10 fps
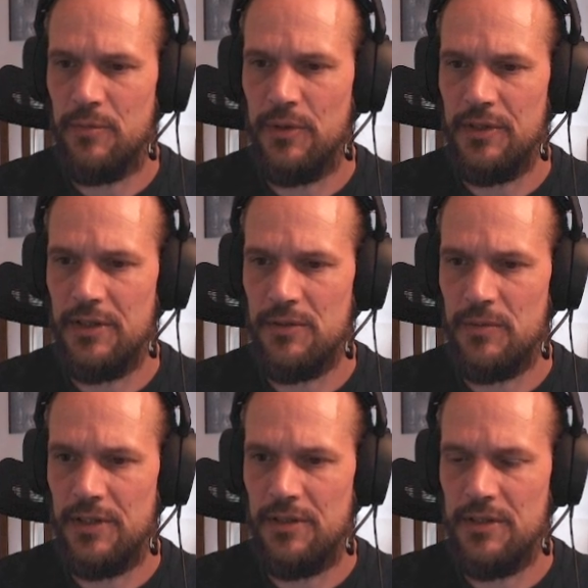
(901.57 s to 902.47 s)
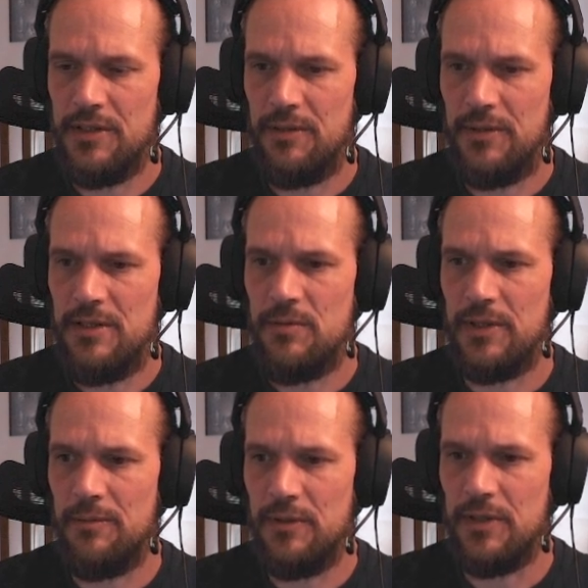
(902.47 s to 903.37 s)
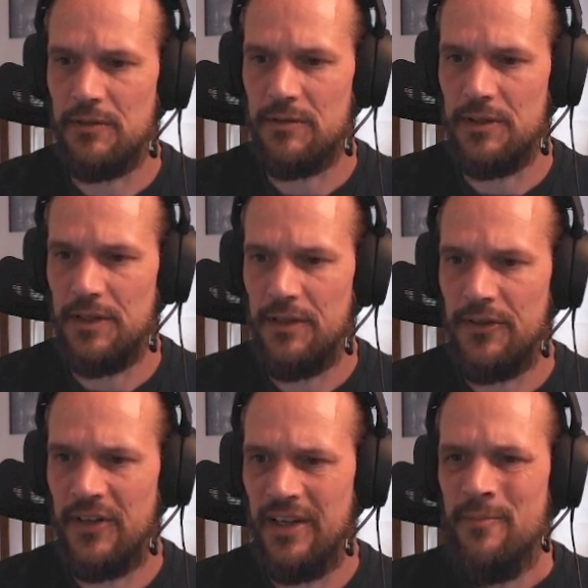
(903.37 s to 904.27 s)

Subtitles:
point is within the shape. That's what I'm looking for, yes.